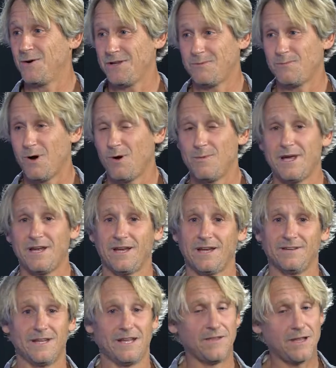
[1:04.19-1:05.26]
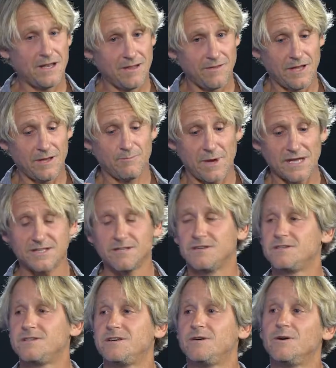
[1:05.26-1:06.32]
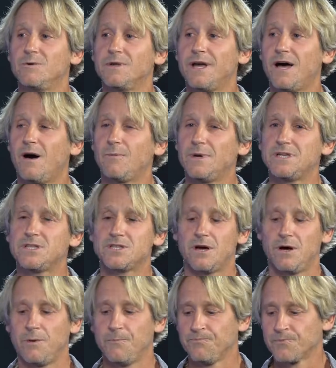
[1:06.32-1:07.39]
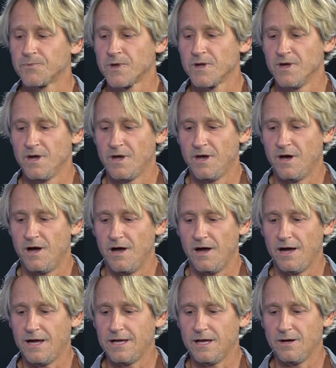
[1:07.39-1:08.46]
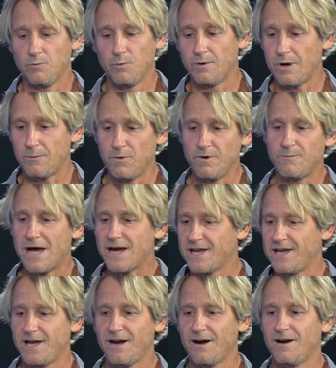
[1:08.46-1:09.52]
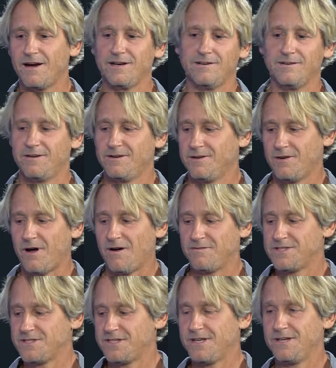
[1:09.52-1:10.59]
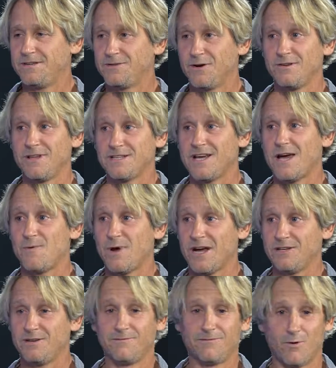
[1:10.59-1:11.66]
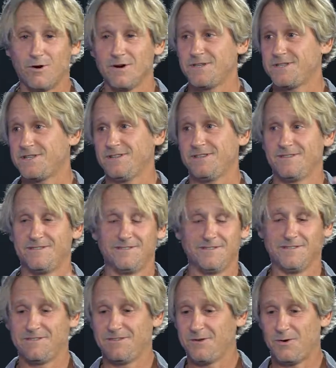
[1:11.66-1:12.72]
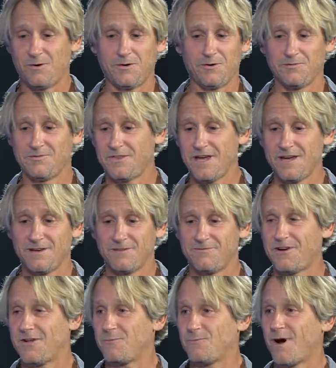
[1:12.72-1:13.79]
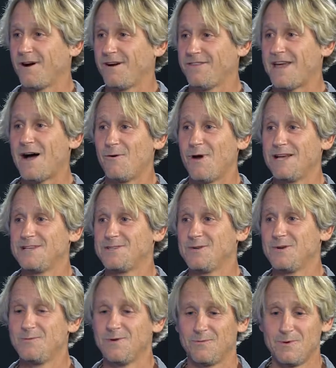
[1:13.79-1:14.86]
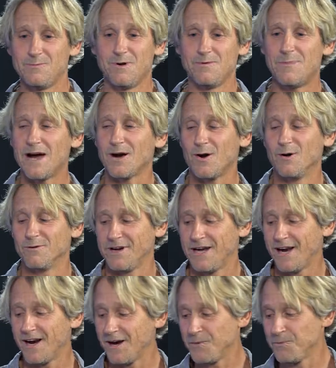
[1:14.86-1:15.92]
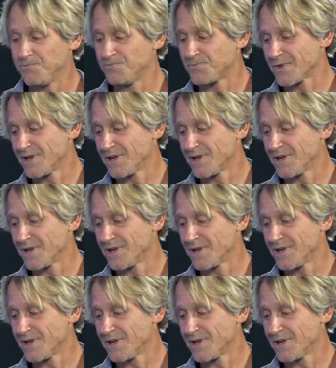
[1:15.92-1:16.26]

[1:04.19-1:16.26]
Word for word: know, in the moment, and and then and mentally too. It really helped me. So when I moved back here, and obviously during that time I got divorced, and the whole thing fell apart that way too. But we moved back over here,